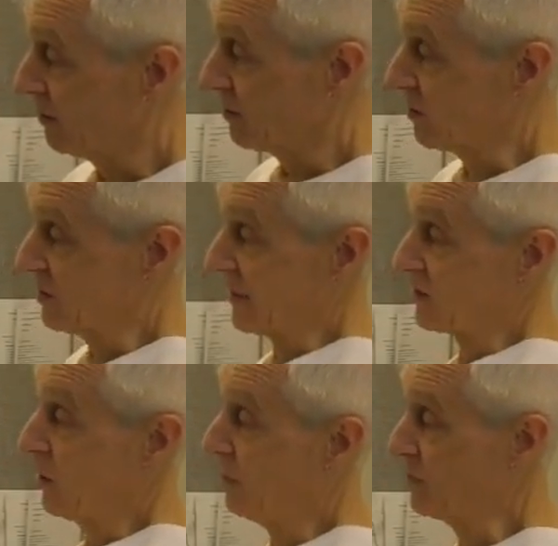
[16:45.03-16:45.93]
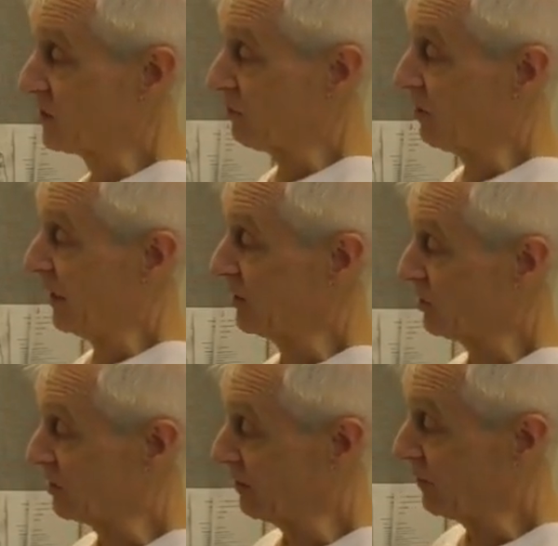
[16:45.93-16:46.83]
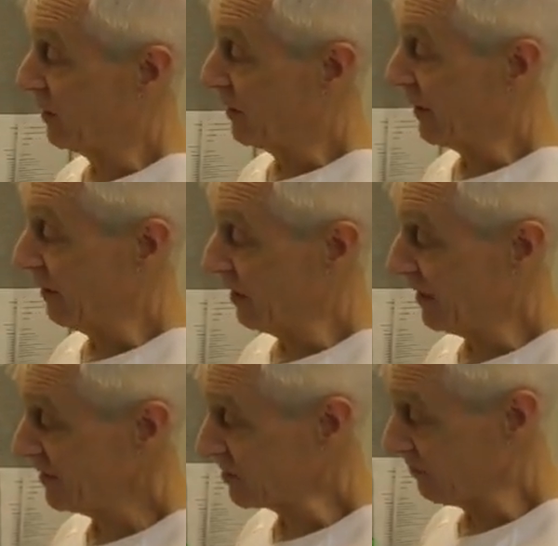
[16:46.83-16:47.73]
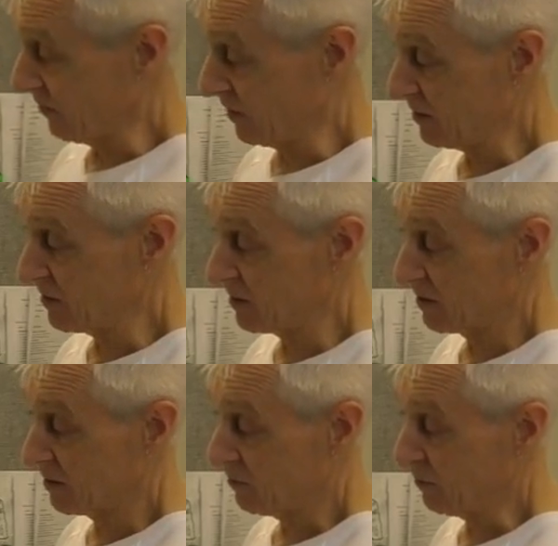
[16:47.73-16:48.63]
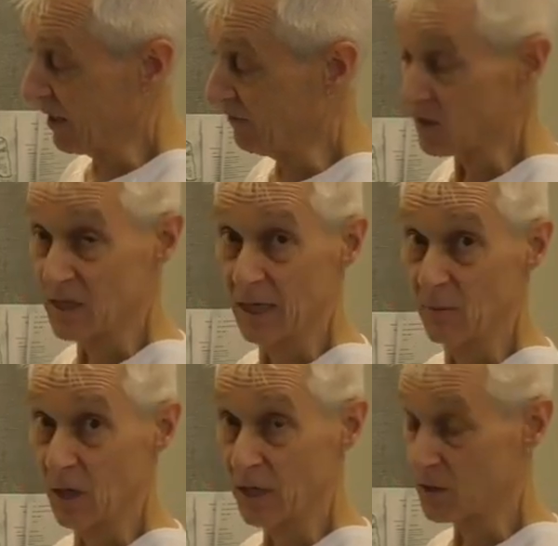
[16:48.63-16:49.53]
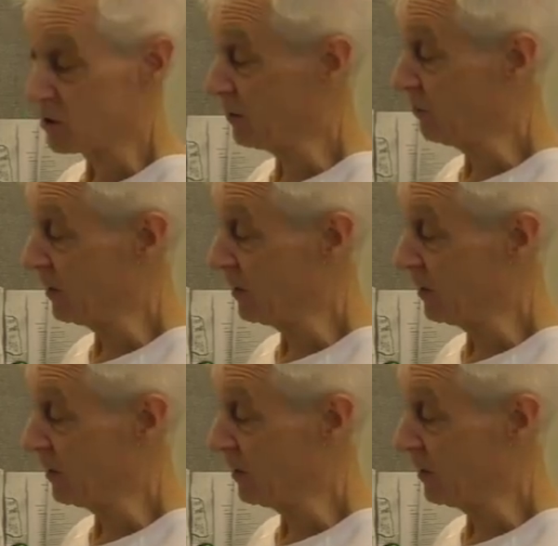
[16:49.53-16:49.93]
because that's an opposite relationship. Now, less of this, we have a same relationship.